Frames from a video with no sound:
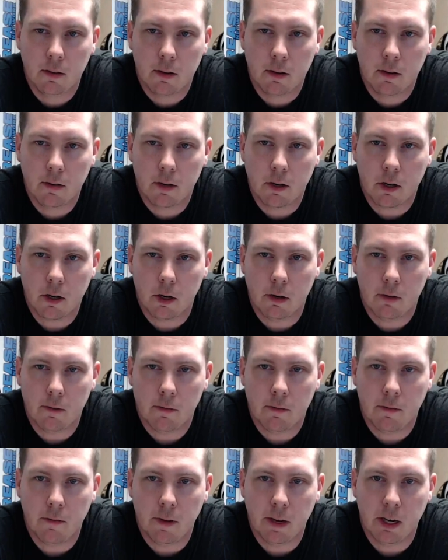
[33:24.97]
Curved
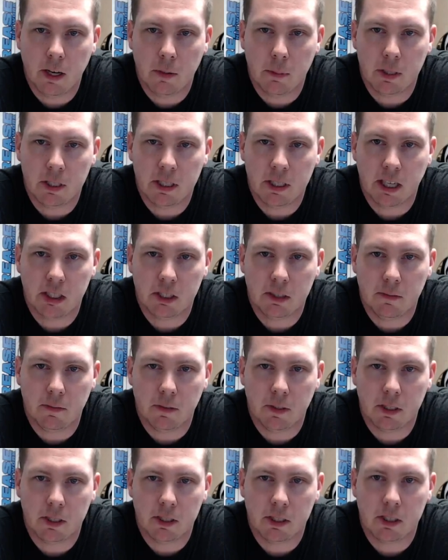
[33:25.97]
finger protection
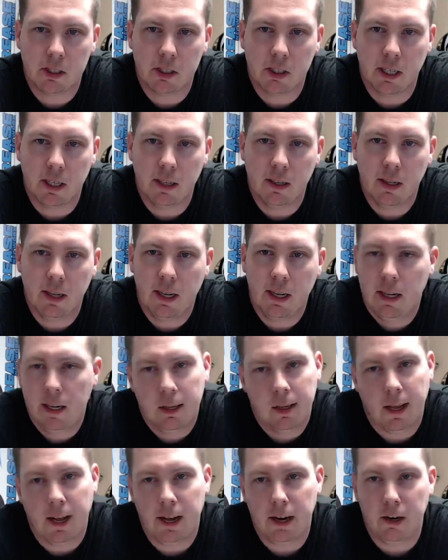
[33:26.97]
versus straight.
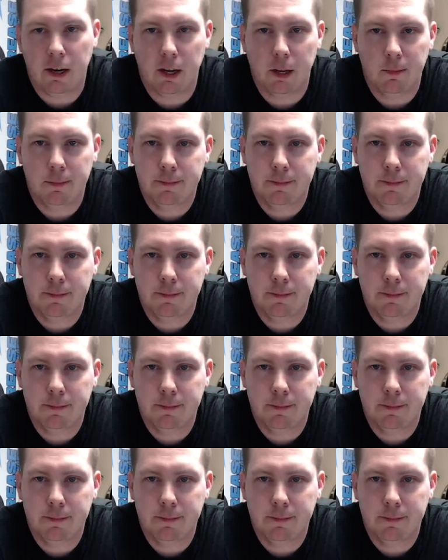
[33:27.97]
I don't know.